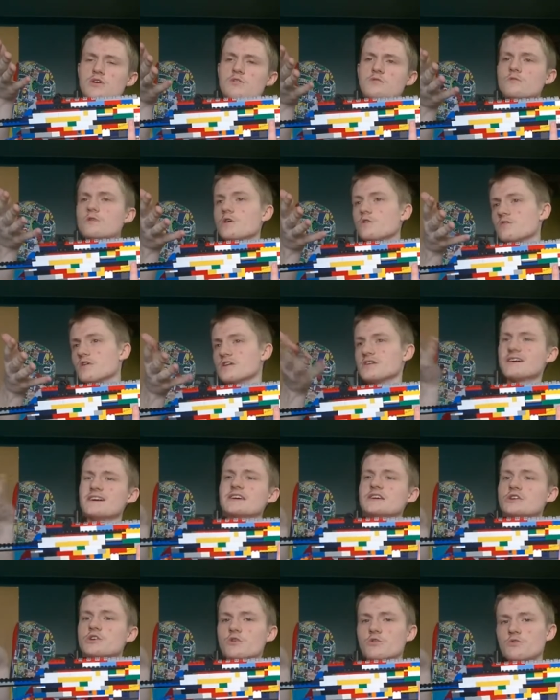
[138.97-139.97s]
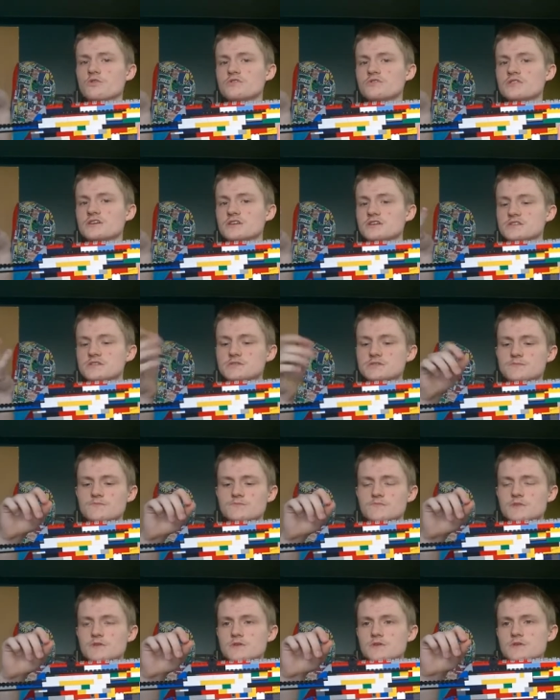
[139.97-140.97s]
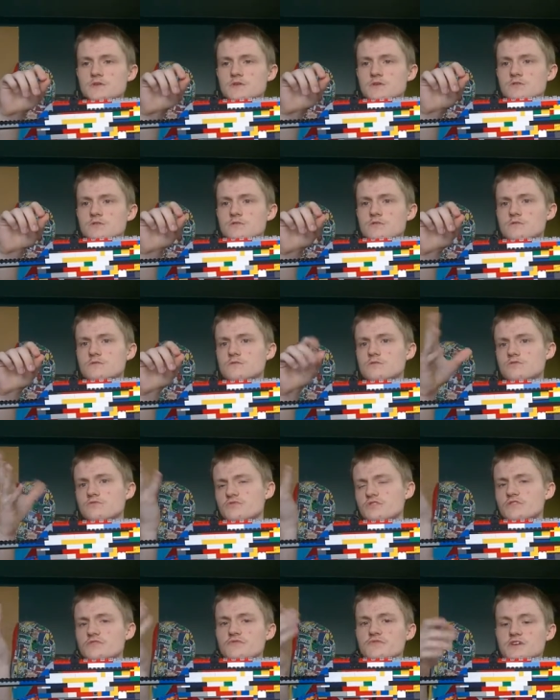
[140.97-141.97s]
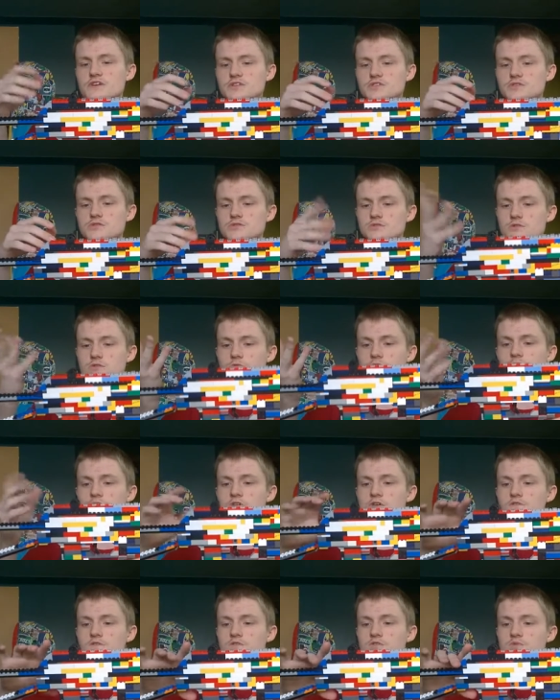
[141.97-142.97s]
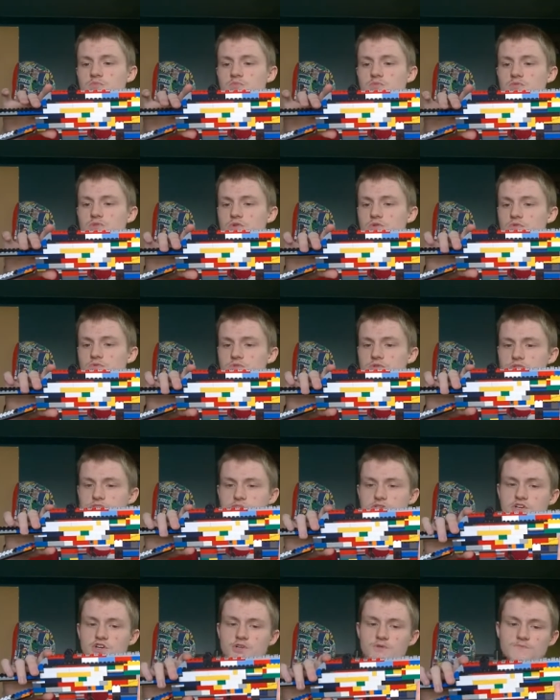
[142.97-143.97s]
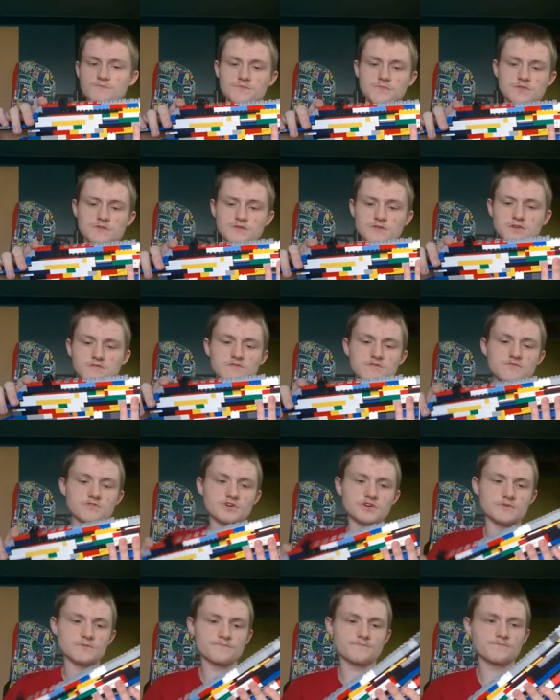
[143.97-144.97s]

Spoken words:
Well, an ACOG that is, or reflex sight or whatever you put on this gun. Either way.